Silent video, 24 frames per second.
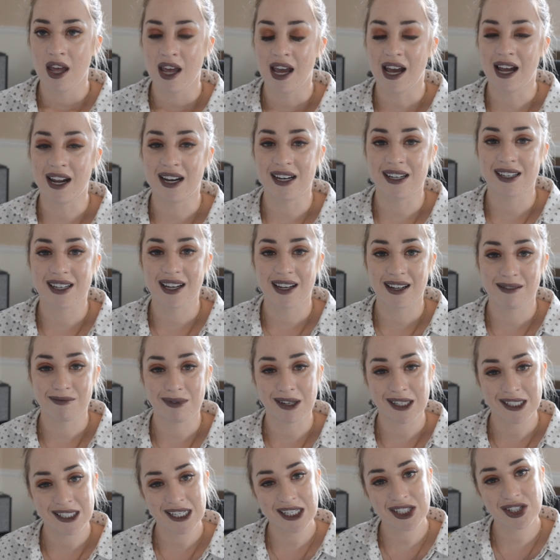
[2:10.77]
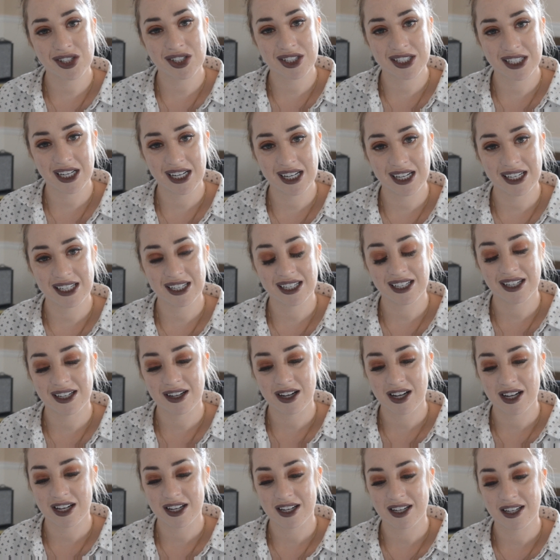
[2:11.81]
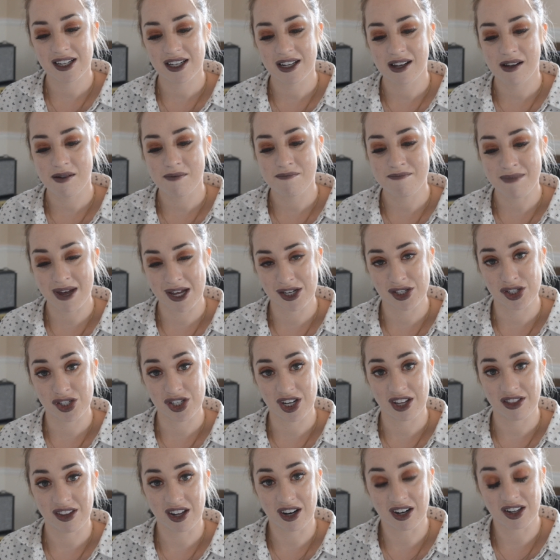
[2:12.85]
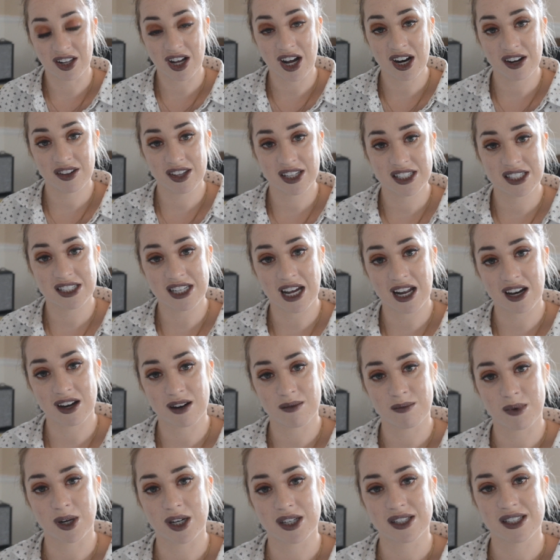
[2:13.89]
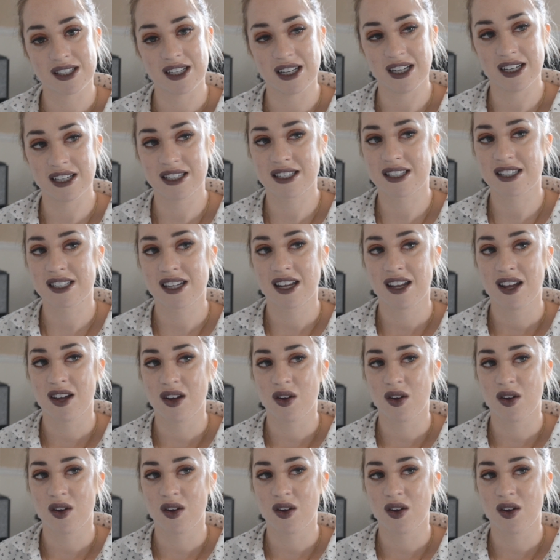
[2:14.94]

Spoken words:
And my teacher did mention that a lot of these tender mercies,